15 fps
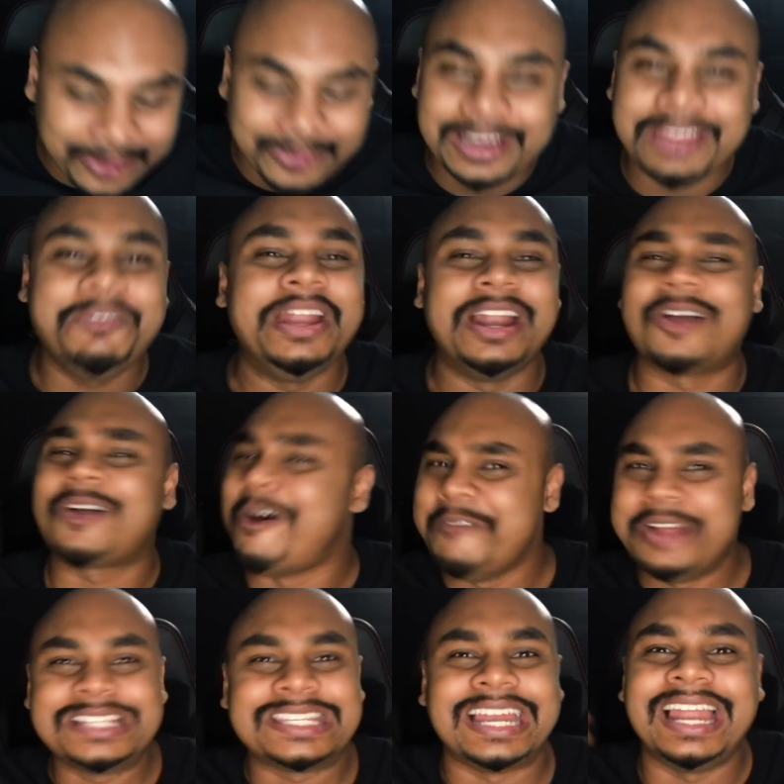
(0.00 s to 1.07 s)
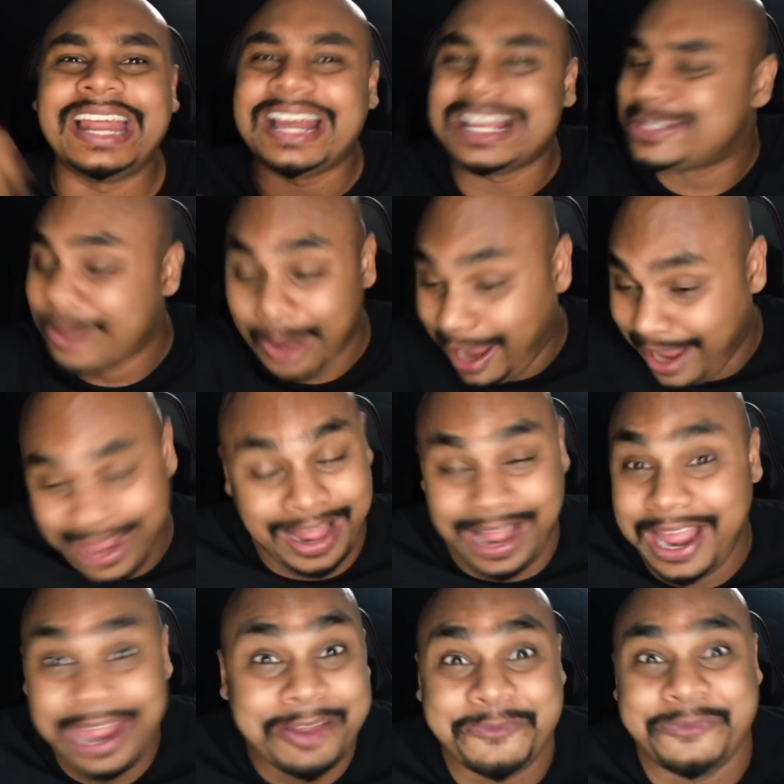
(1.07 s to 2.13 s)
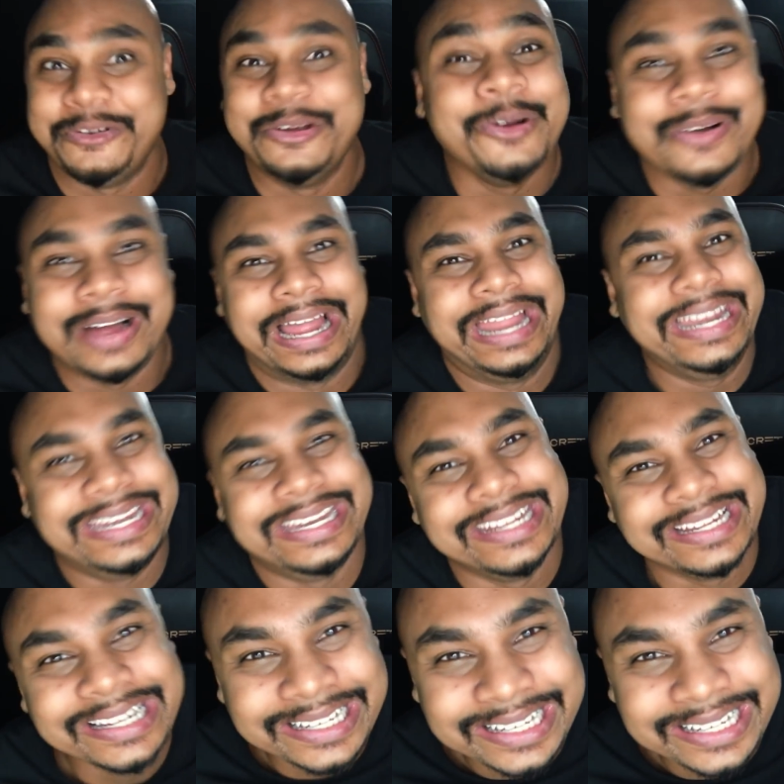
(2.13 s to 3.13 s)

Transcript: to leave it in the comments and let us know. I have no idea.